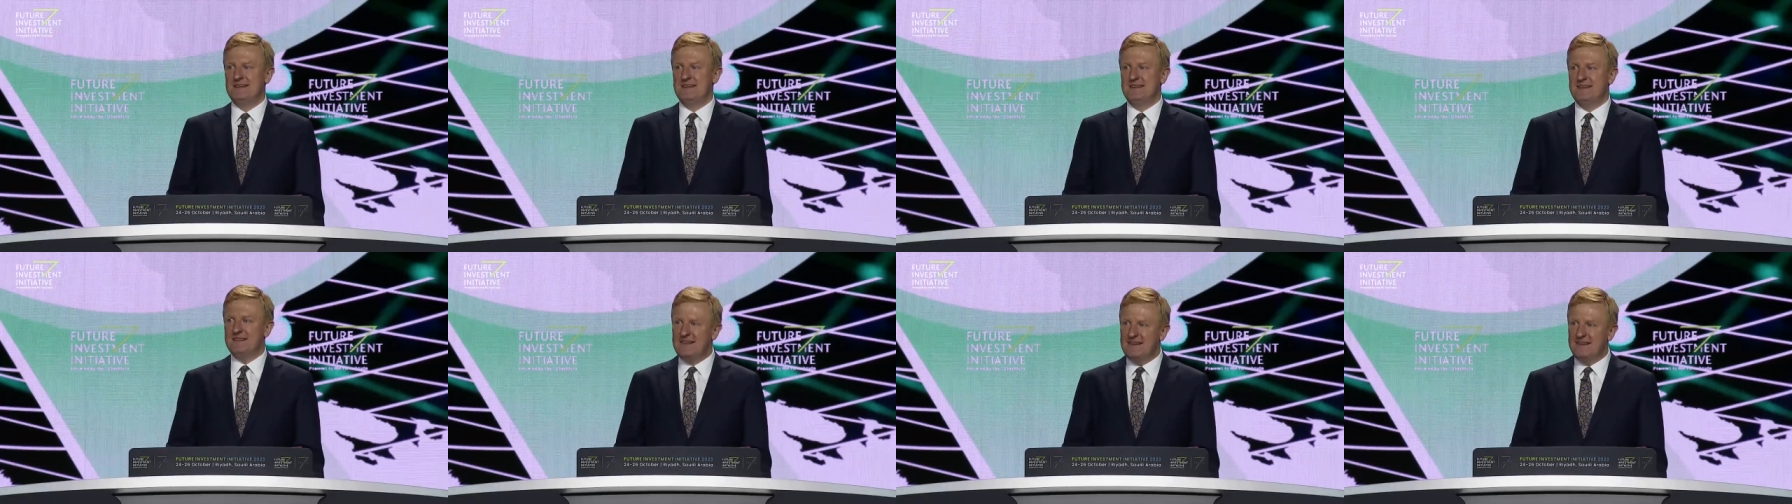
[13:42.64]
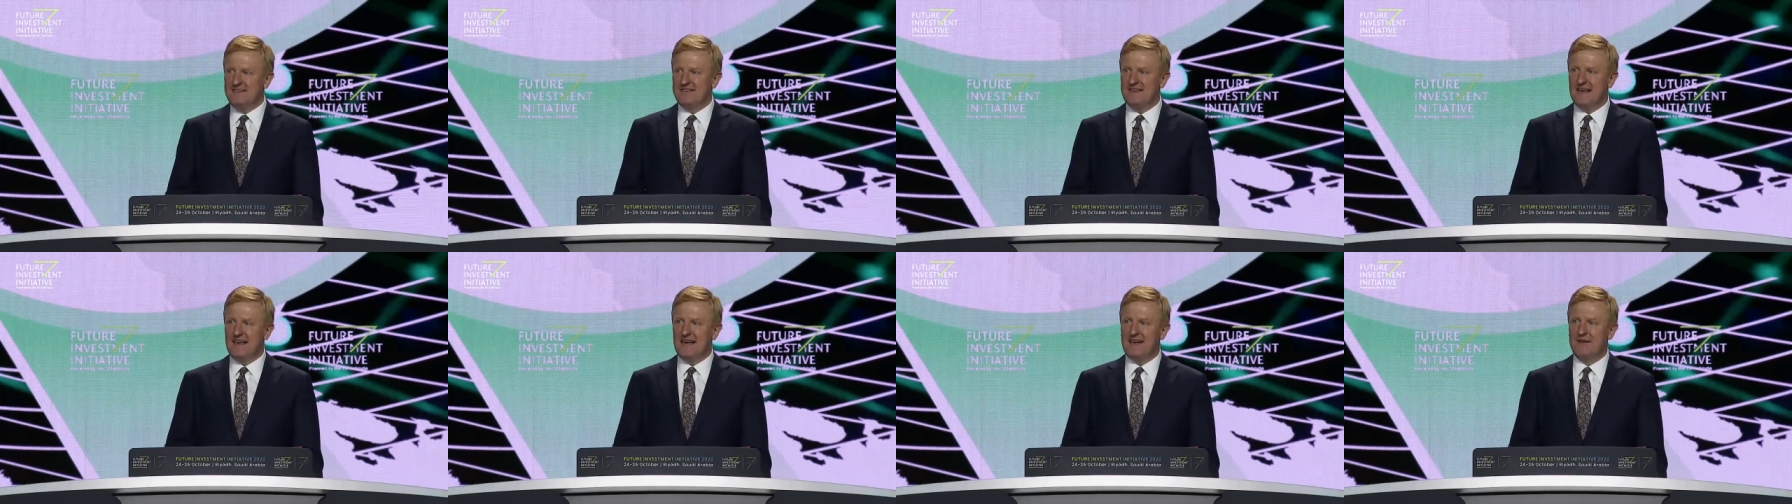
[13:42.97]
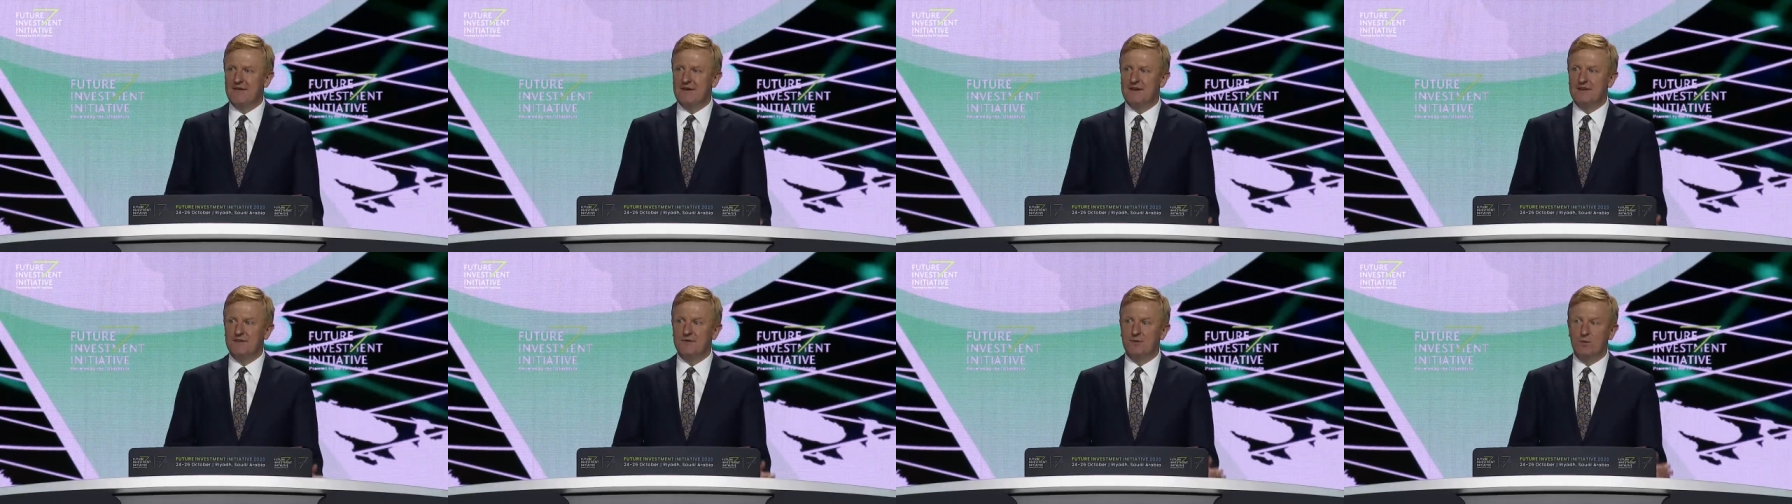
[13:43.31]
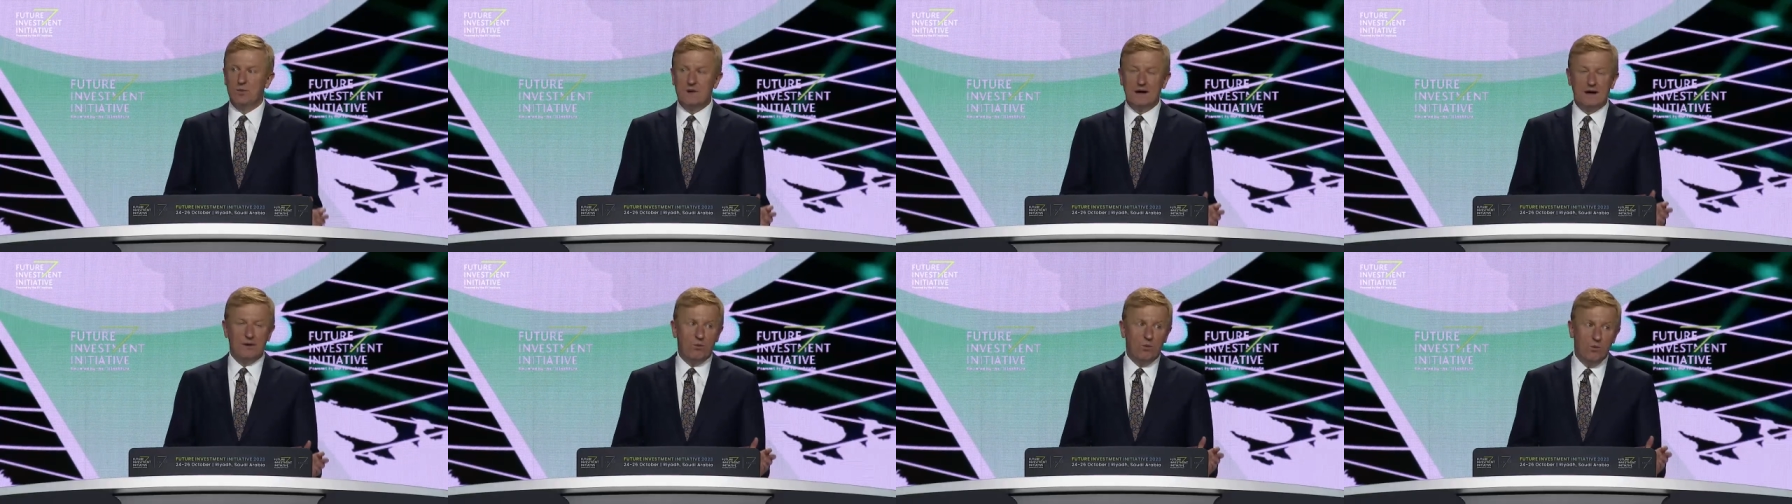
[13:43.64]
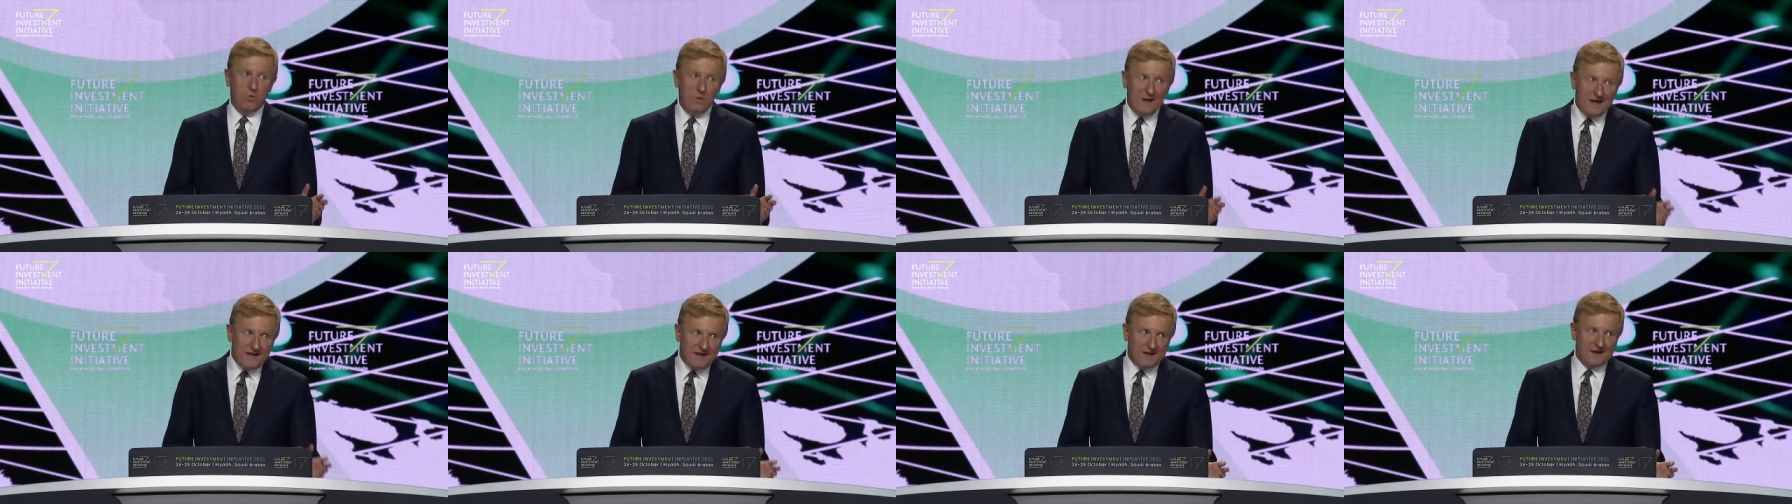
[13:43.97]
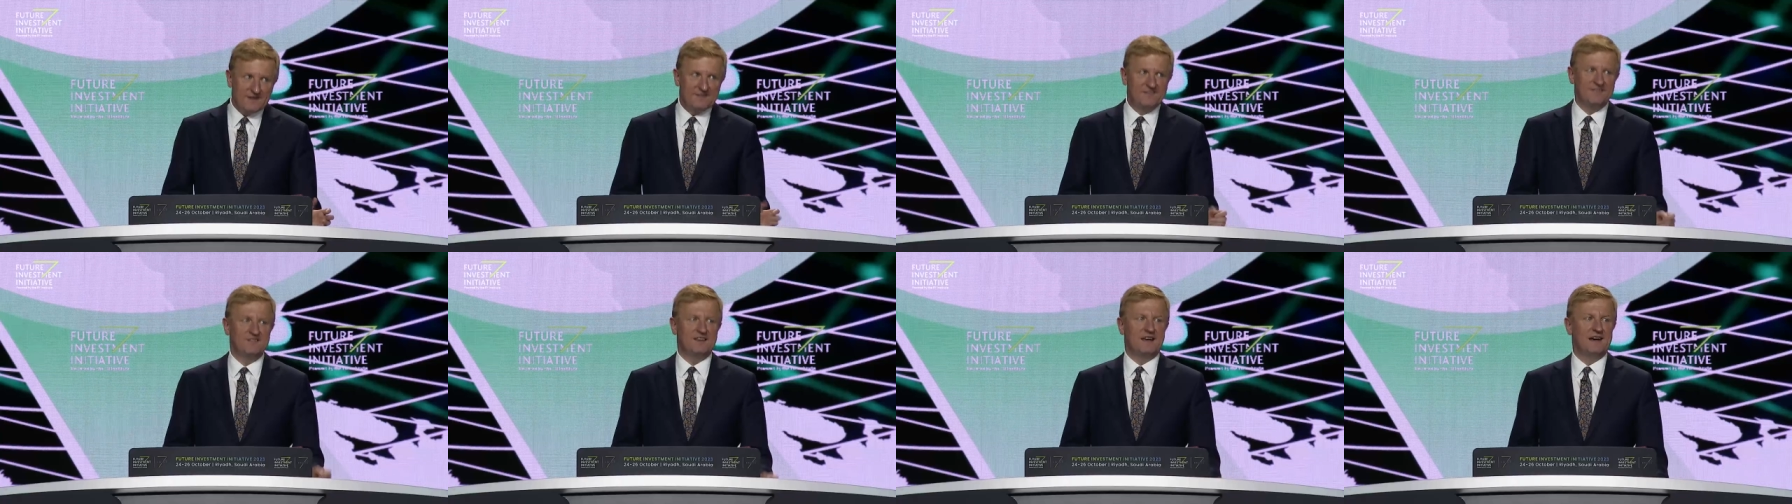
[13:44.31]
these areas where we
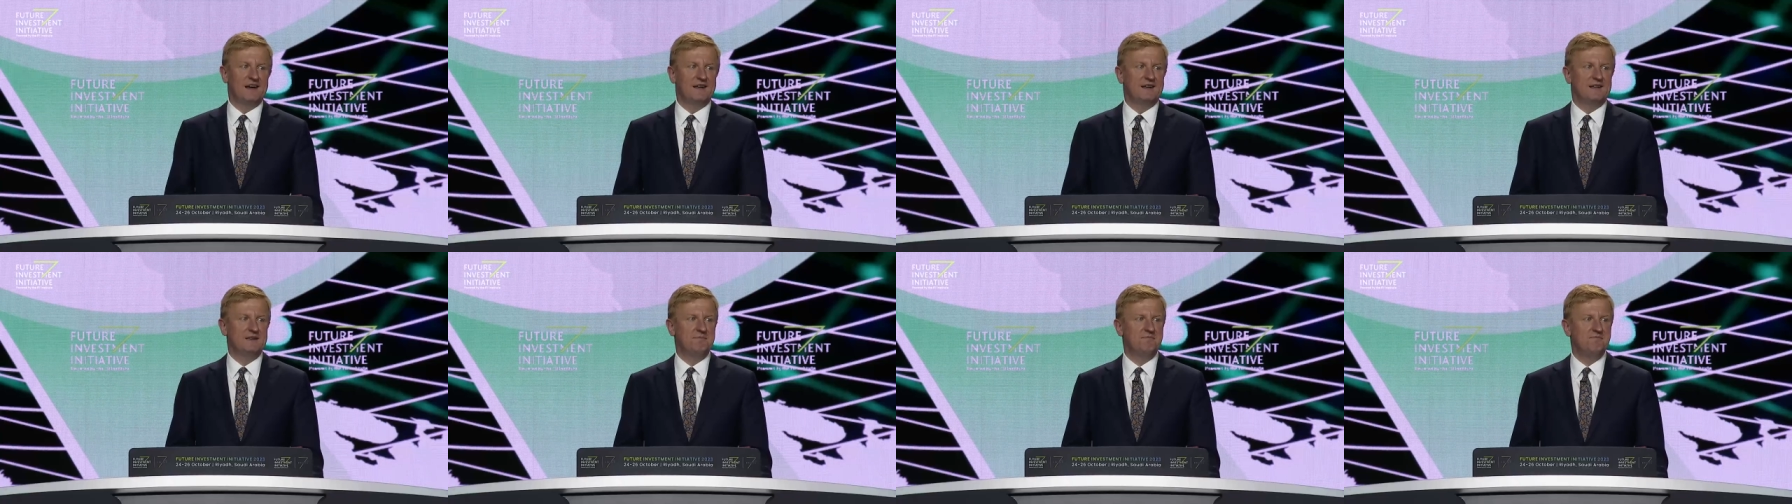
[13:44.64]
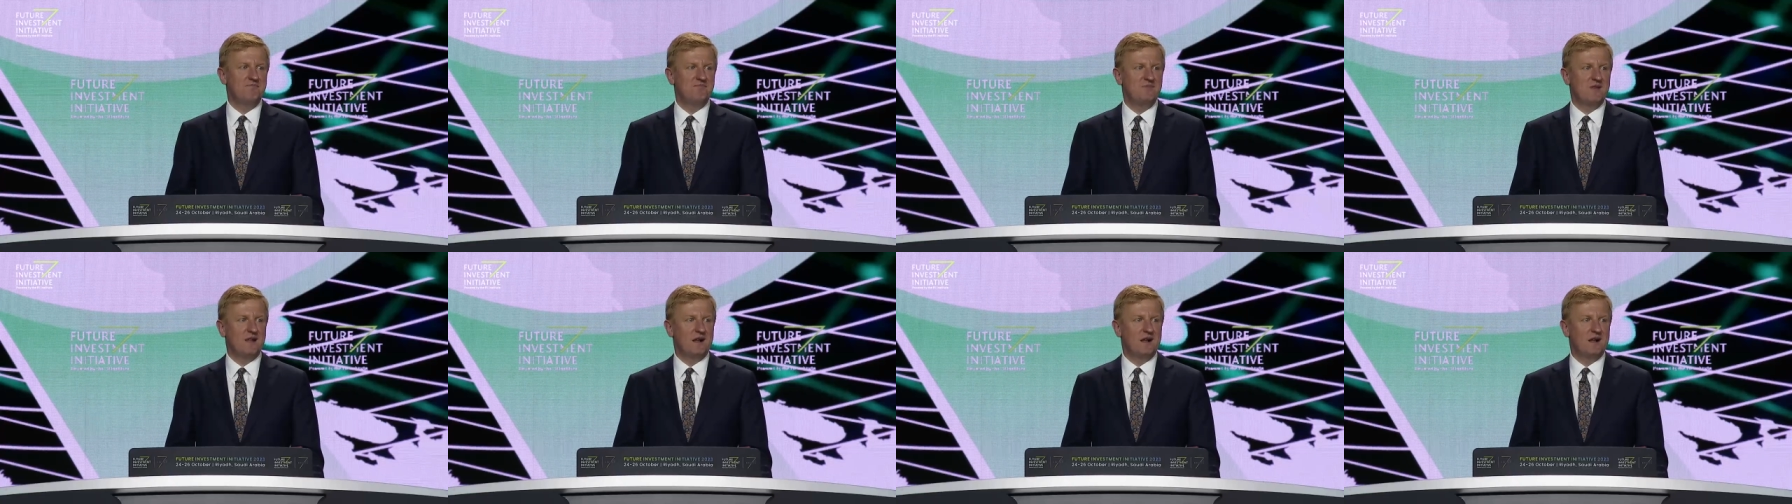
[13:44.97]
excel